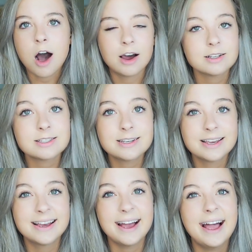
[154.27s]

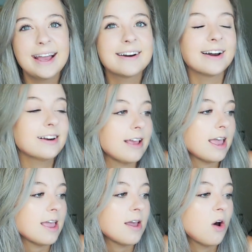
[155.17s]
Honestly, I got an
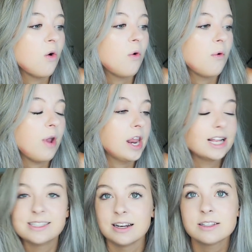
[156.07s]
A and
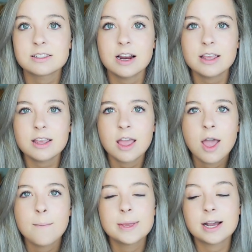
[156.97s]
I didn't study
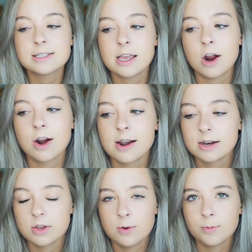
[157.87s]
because I
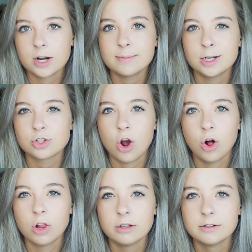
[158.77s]
already knew pretty much
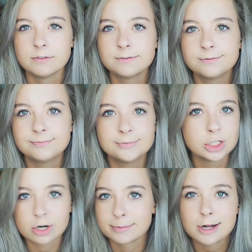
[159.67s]
all of
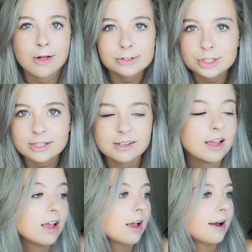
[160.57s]
the terminology.
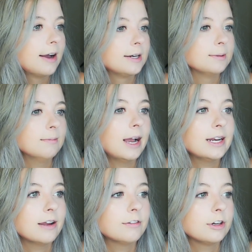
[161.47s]
I
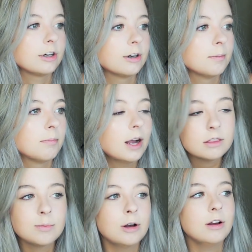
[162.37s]
never
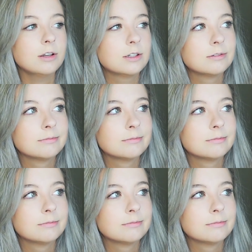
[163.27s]
bought the book.